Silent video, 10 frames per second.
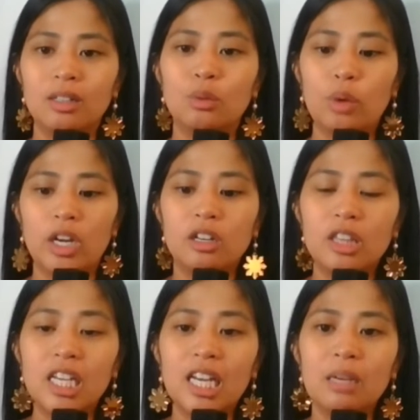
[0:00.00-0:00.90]
When are
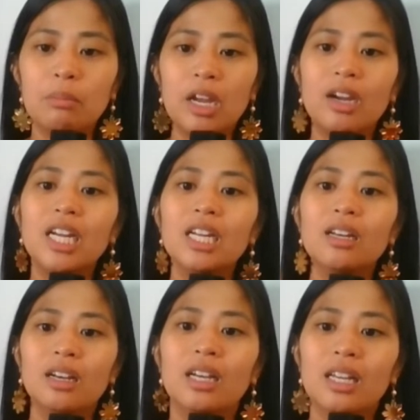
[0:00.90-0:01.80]
they getting married?
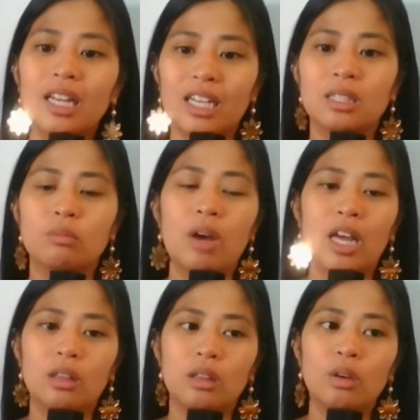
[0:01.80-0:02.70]
Next
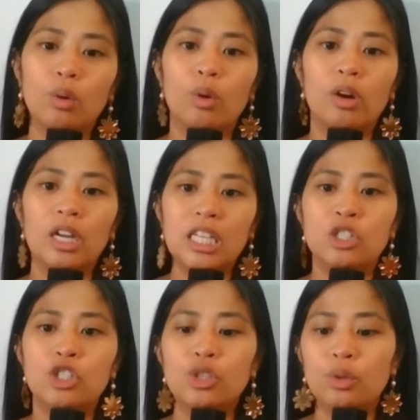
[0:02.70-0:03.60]
month or
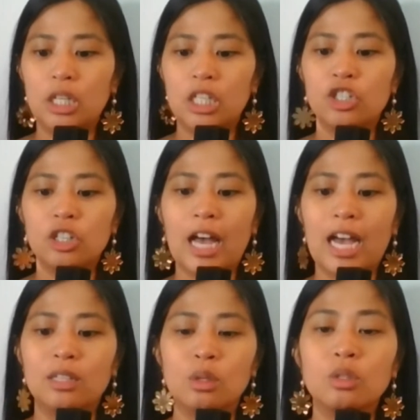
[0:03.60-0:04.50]
in June, in
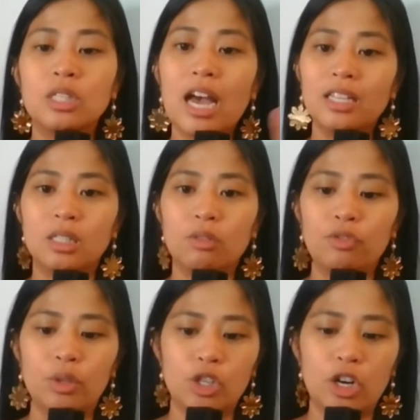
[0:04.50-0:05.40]
July. So sa is the
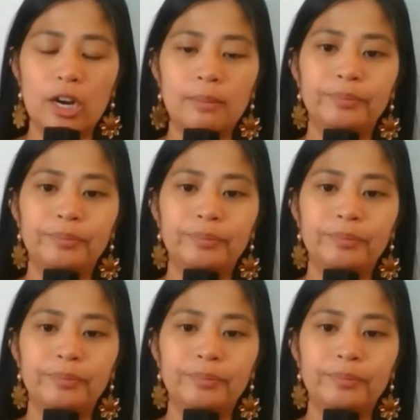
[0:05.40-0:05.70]
future.